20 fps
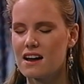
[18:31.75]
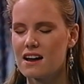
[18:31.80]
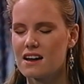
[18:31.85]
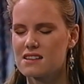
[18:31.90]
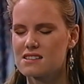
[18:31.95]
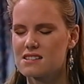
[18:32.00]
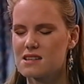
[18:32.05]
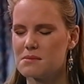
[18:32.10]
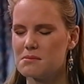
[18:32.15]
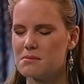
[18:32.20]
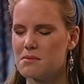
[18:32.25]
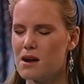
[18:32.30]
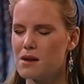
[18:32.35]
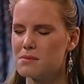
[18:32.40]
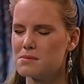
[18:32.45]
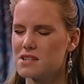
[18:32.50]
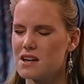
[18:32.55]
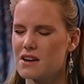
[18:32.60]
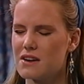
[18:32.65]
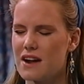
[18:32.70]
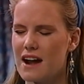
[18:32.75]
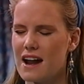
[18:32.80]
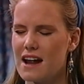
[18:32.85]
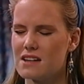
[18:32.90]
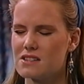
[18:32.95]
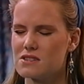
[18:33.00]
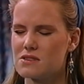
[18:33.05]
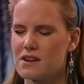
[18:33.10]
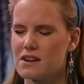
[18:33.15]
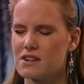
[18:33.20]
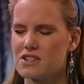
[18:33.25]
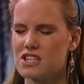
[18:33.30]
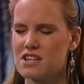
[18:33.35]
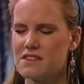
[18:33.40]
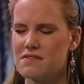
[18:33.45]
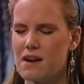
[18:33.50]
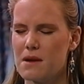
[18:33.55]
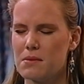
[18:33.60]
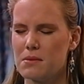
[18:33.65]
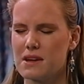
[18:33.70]
Except Mom's got her hands around
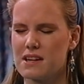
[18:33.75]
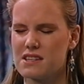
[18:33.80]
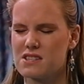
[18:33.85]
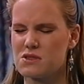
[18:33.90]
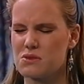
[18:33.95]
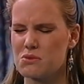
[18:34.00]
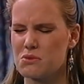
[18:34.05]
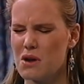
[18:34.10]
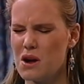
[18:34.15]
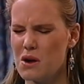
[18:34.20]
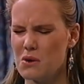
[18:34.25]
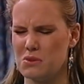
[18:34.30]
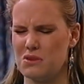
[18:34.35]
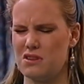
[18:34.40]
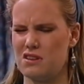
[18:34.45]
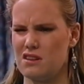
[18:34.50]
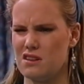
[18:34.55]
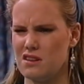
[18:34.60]
Chief Applegate's throat.